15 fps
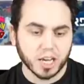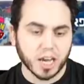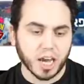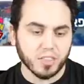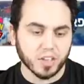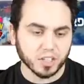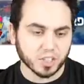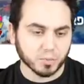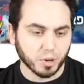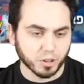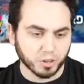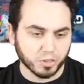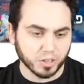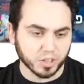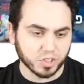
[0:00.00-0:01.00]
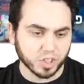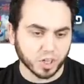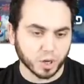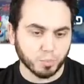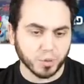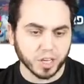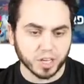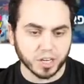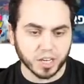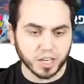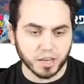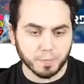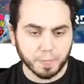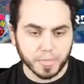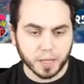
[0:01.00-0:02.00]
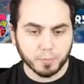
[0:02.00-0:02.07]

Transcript: And then some other things here, Peony,